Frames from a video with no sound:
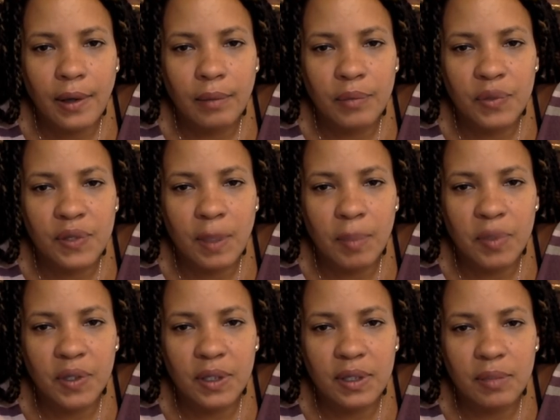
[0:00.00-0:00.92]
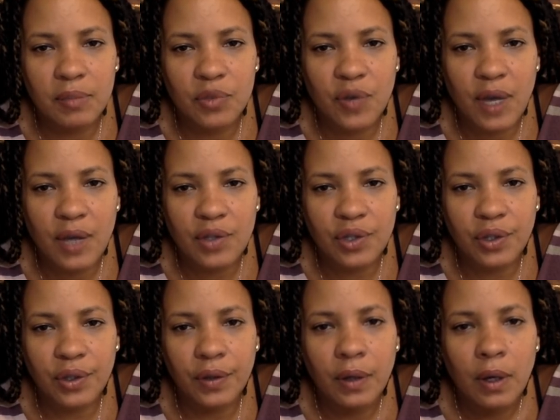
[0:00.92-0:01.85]
I'm just emptying some trash
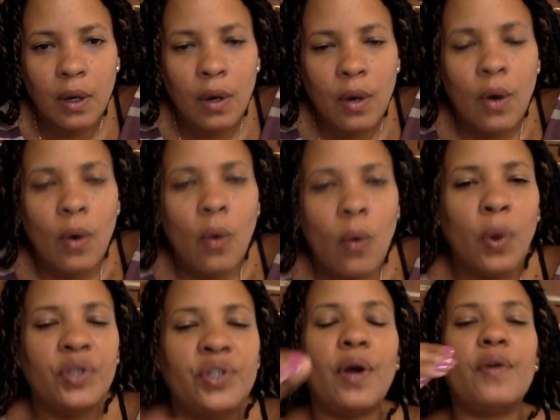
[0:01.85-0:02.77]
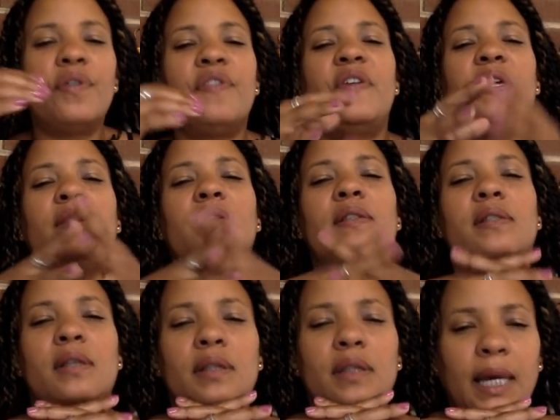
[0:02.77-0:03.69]
here, which are
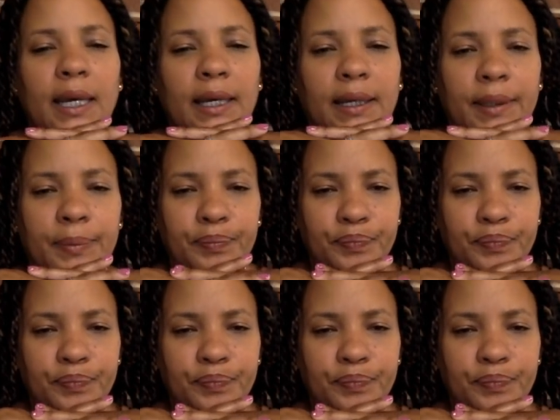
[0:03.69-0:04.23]
things like